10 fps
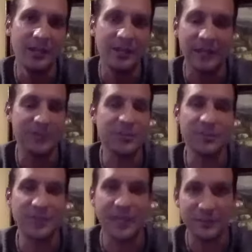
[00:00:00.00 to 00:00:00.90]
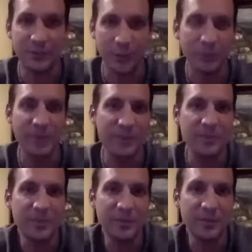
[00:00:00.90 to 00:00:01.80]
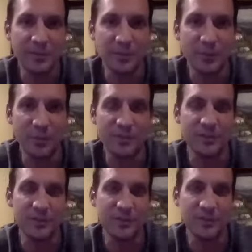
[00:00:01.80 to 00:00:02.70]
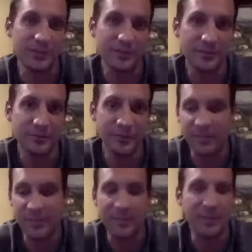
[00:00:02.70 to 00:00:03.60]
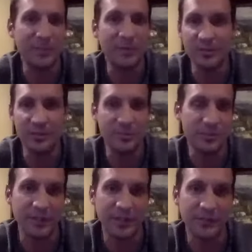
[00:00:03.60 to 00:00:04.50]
that's that's those are the types of people that are going to show up into your business those are the type of people who are going to show up into your life